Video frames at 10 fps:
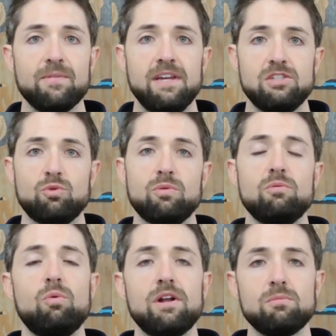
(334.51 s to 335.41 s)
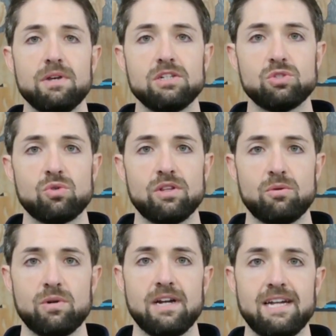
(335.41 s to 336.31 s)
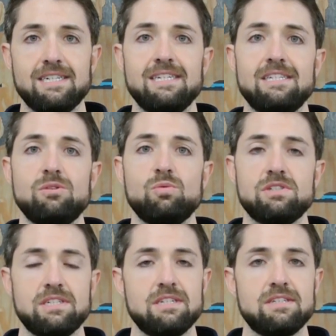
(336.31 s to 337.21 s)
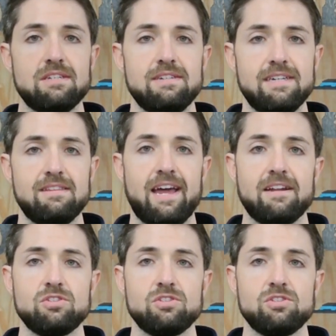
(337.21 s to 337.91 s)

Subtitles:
So we want to make sure that we're not dealing with anything like that.